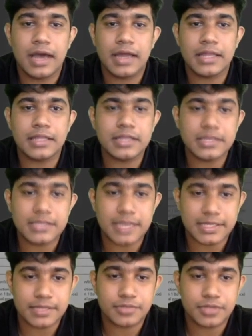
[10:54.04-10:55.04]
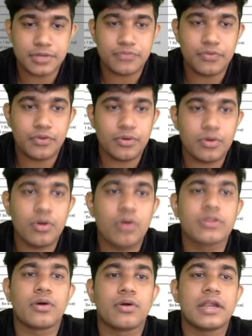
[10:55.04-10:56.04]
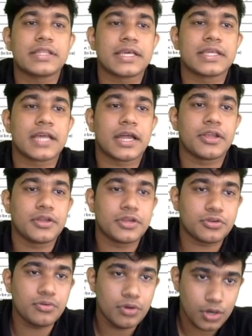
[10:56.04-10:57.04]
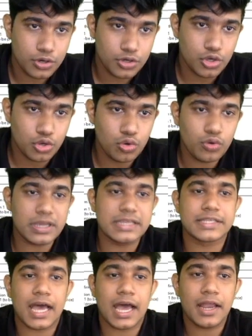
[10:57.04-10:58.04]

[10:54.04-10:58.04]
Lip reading: And in this exemption form, or the only thing that you need to do is